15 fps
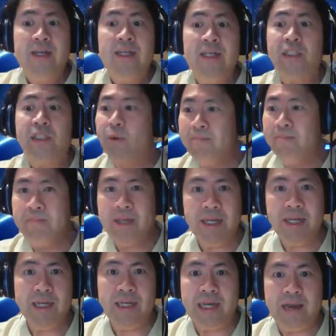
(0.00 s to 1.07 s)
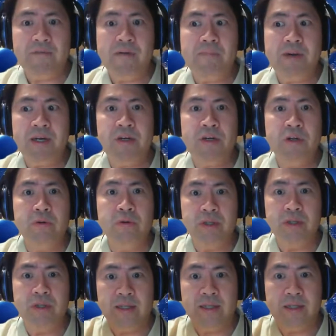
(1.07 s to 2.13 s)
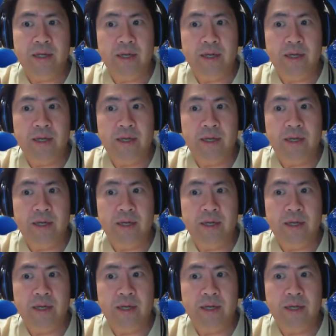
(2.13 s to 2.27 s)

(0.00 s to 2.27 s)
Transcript: So immediately, everybody knew that